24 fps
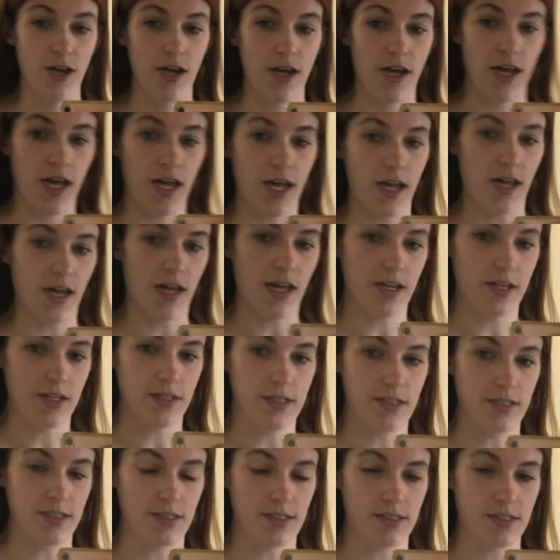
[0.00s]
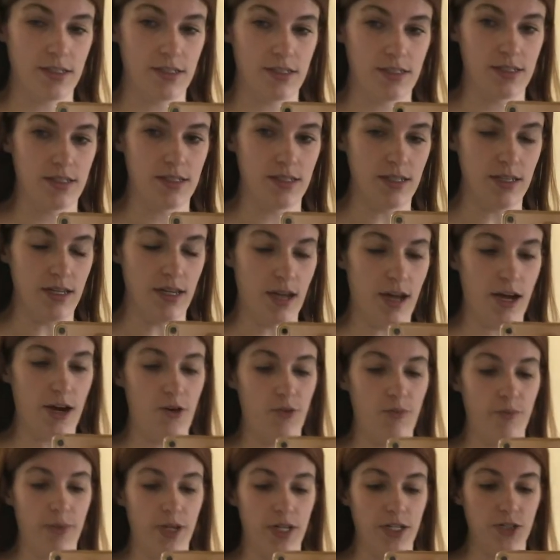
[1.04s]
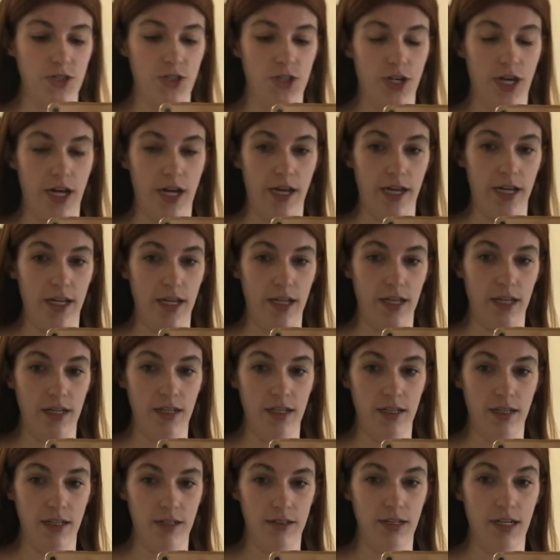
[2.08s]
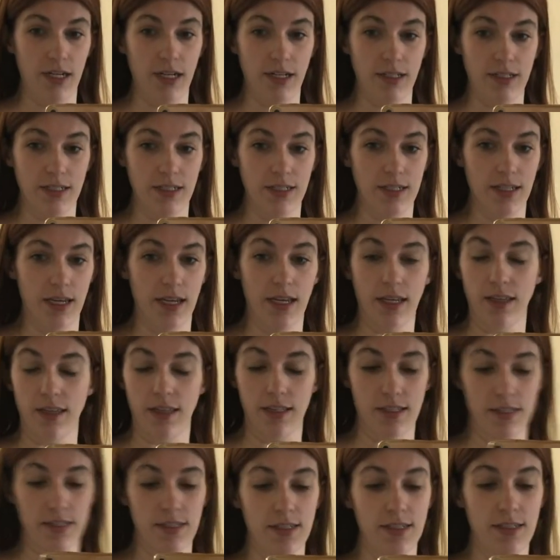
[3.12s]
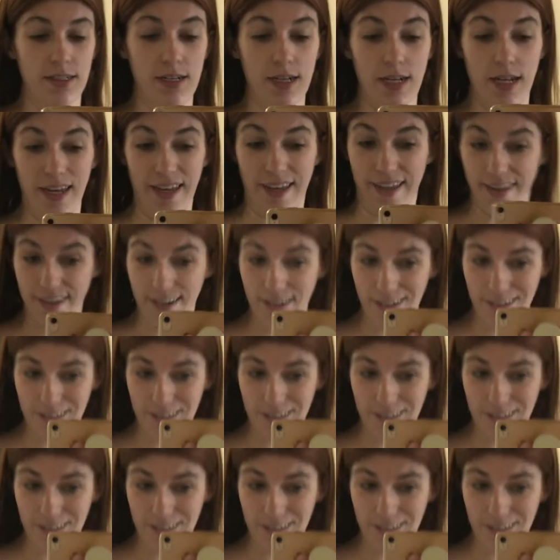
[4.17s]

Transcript: and see how much I need to take this in.